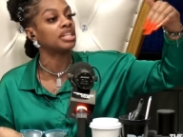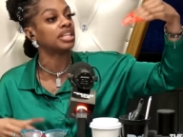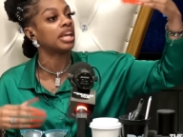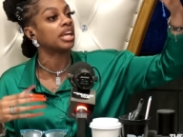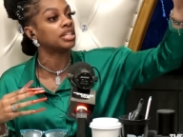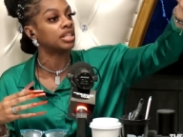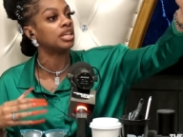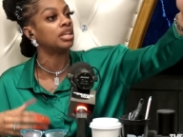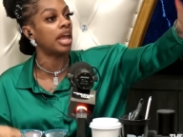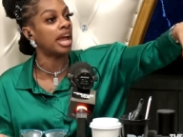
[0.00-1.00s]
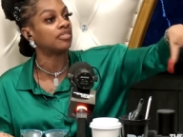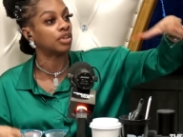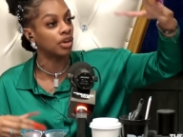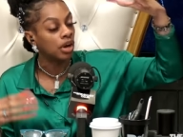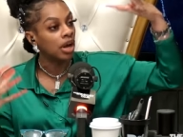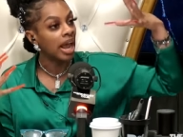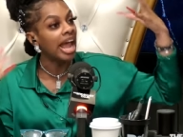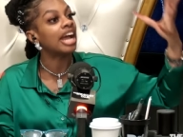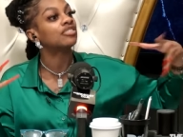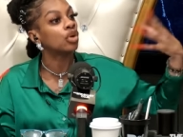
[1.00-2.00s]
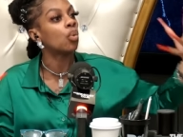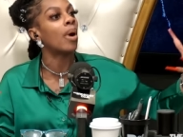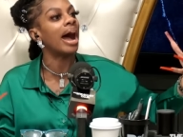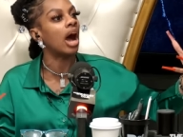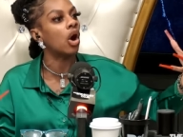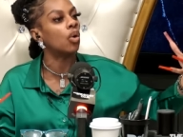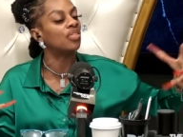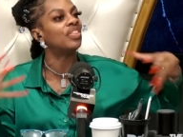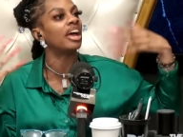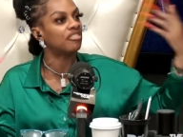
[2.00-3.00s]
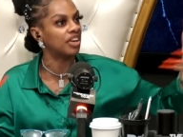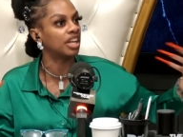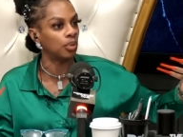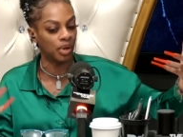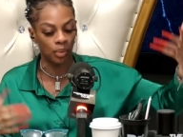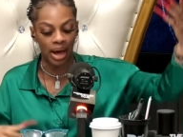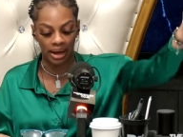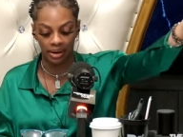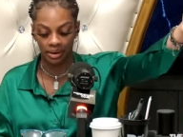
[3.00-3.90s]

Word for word: he said because he after after a while that feeling went away.